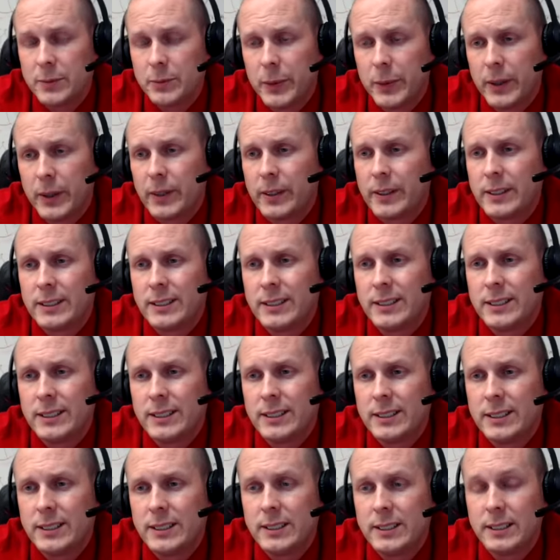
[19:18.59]

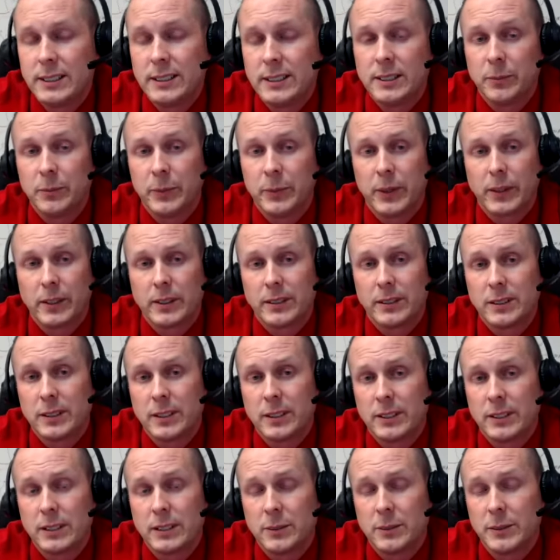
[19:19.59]
Parkinson's disease and
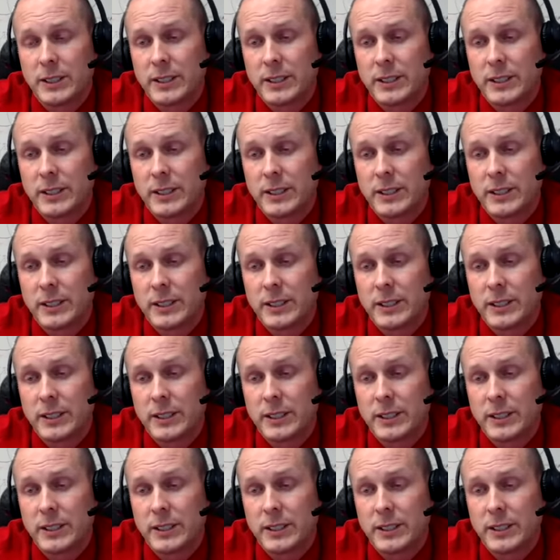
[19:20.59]
Parkinsonism,